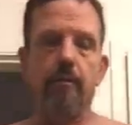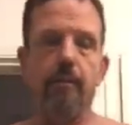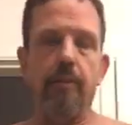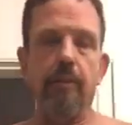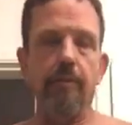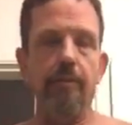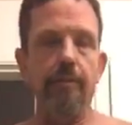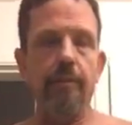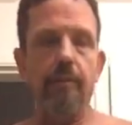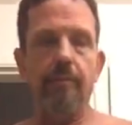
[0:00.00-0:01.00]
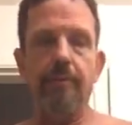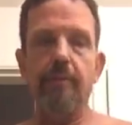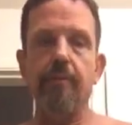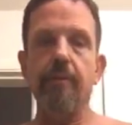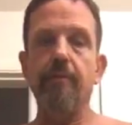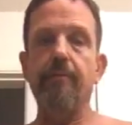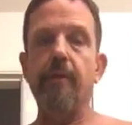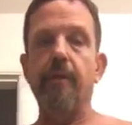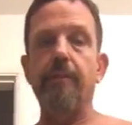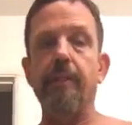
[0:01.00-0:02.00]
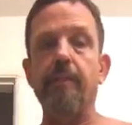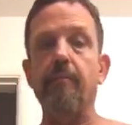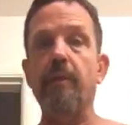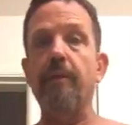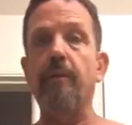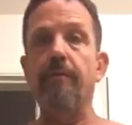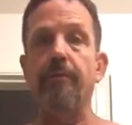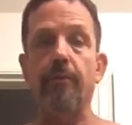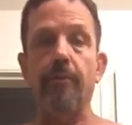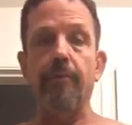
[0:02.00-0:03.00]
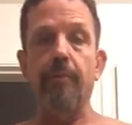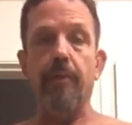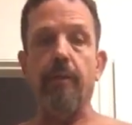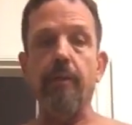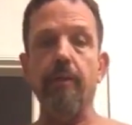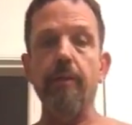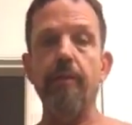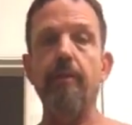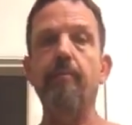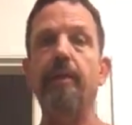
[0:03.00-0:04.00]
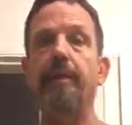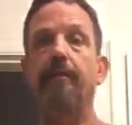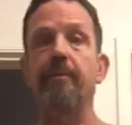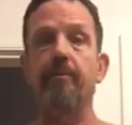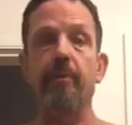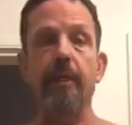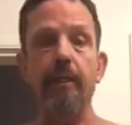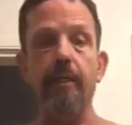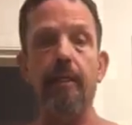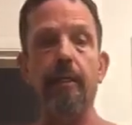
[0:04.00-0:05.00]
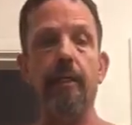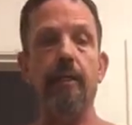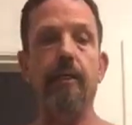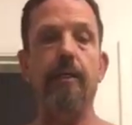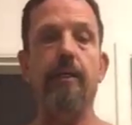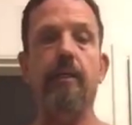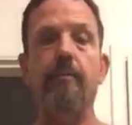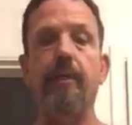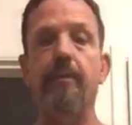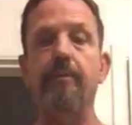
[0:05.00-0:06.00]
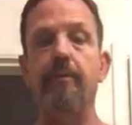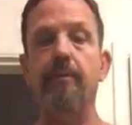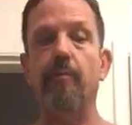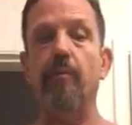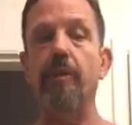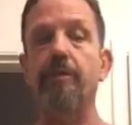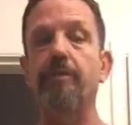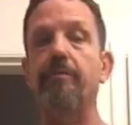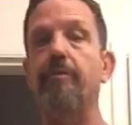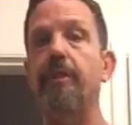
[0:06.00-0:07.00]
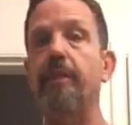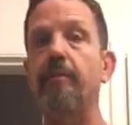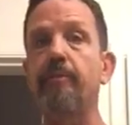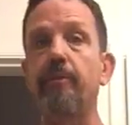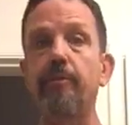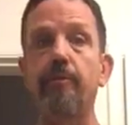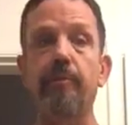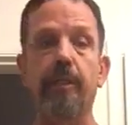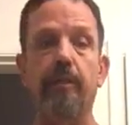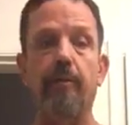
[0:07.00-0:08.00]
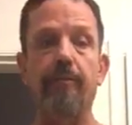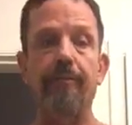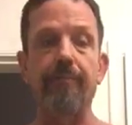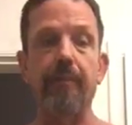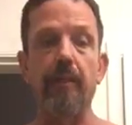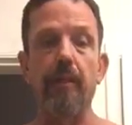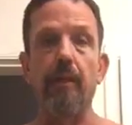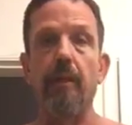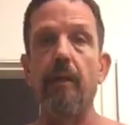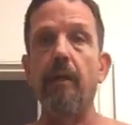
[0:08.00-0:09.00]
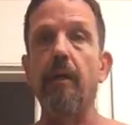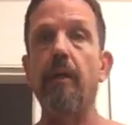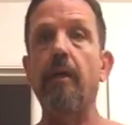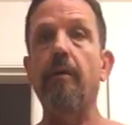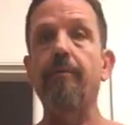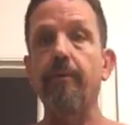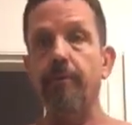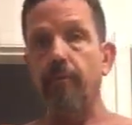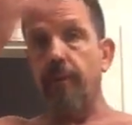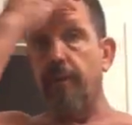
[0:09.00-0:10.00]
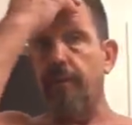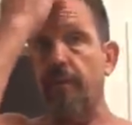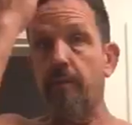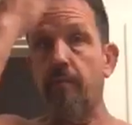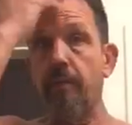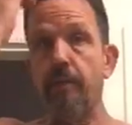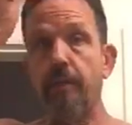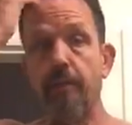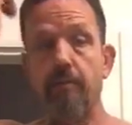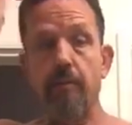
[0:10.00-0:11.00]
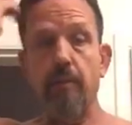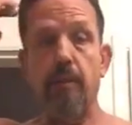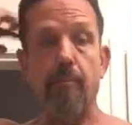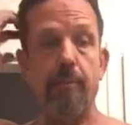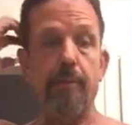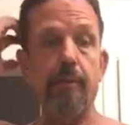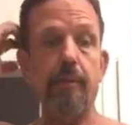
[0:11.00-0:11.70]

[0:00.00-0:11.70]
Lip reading: Okay, this is an episode of Jacob Lenhoff Tours America. My name is Rick, and I'll be answering some questions for Jacob's YouTube channel. First one is, where did I grow up?